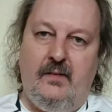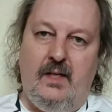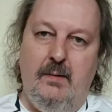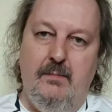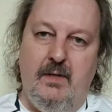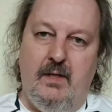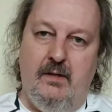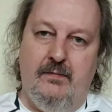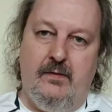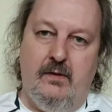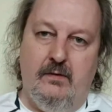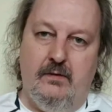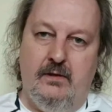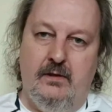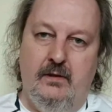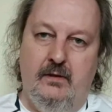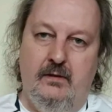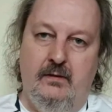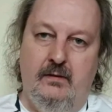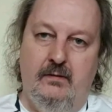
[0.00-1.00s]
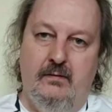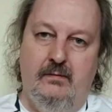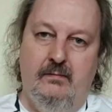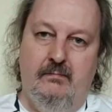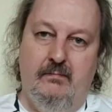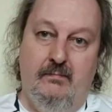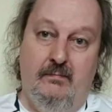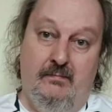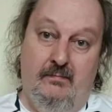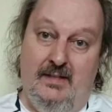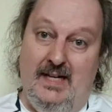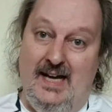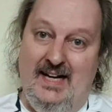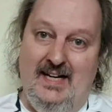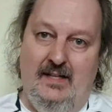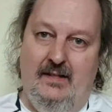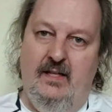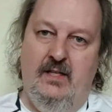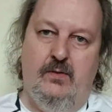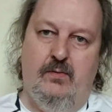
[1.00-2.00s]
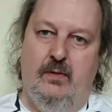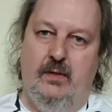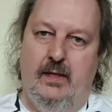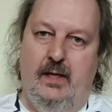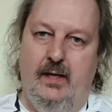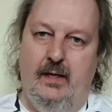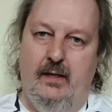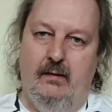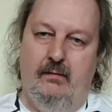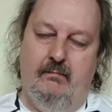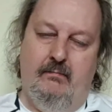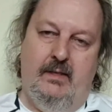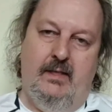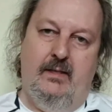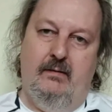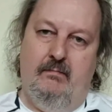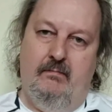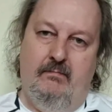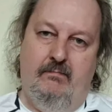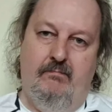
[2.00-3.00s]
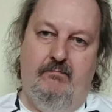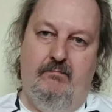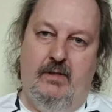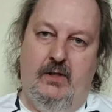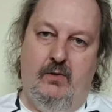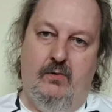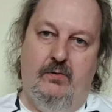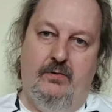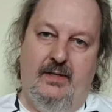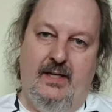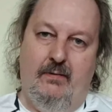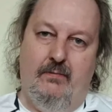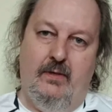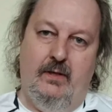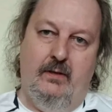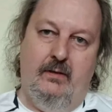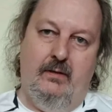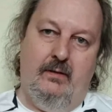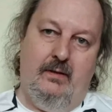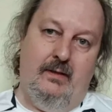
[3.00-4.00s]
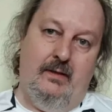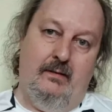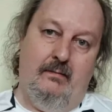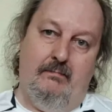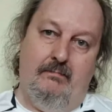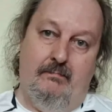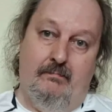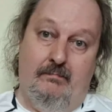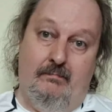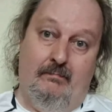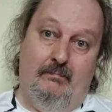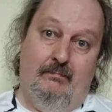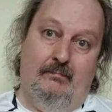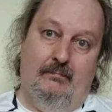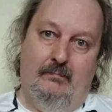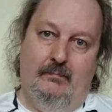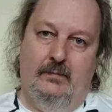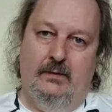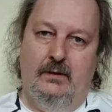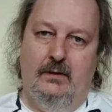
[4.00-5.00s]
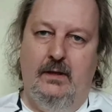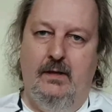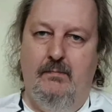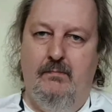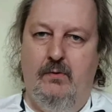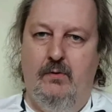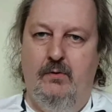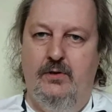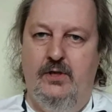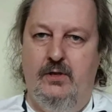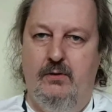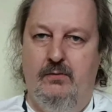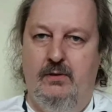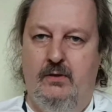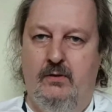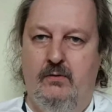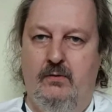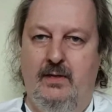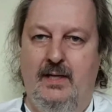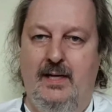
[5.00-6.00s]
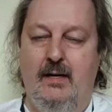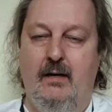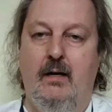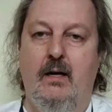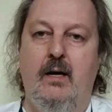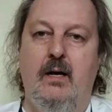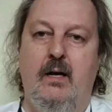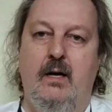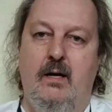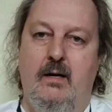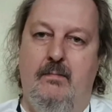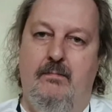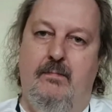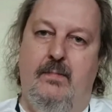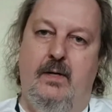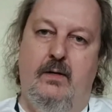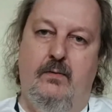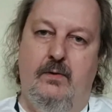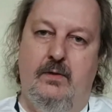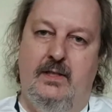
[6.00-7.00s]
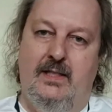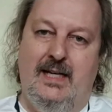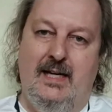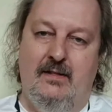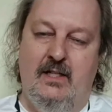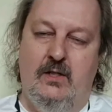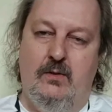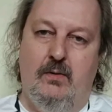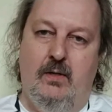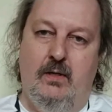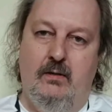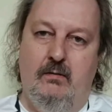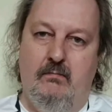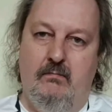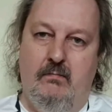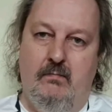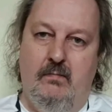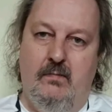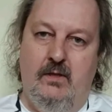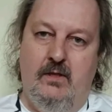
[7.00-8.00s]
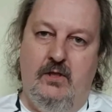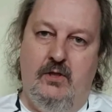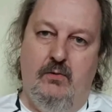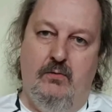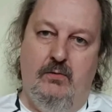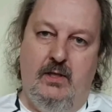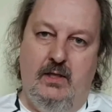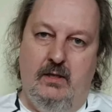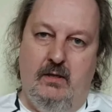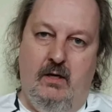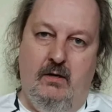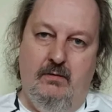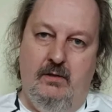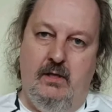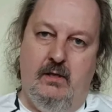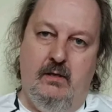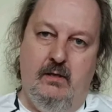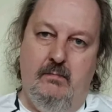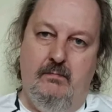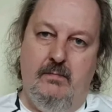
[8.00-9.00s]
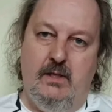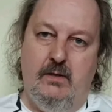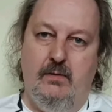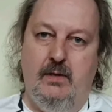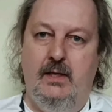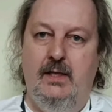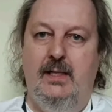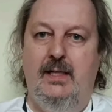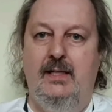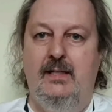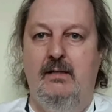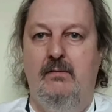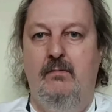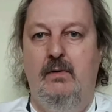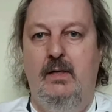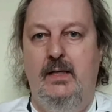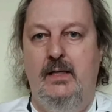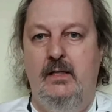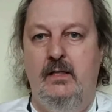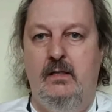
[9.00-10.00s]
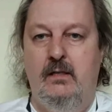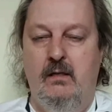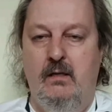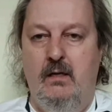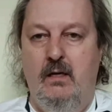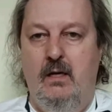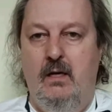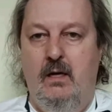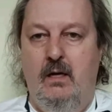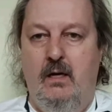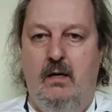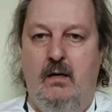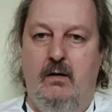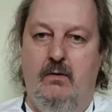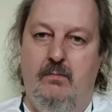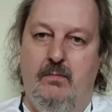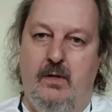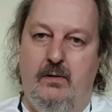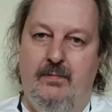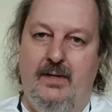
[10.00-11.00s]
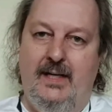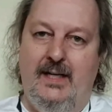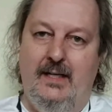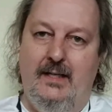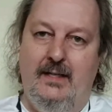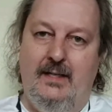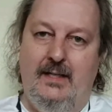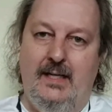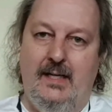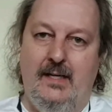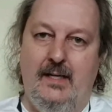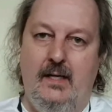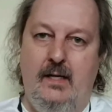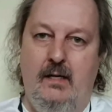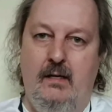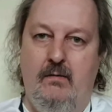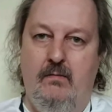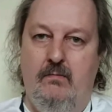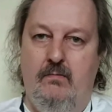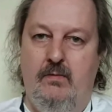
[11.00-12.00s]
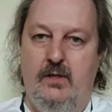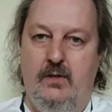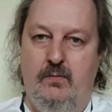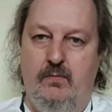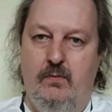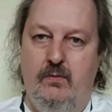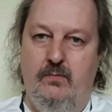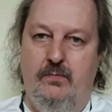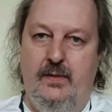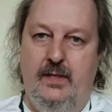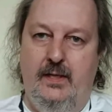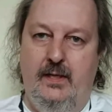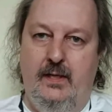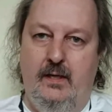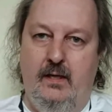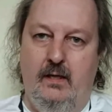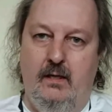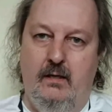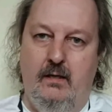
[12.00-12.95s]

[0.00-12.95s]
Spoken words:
Well, I've got to edit this one yet and record that one and sort it all out, but I want to get this one sorted on time so I can get it released on my regular day, which will be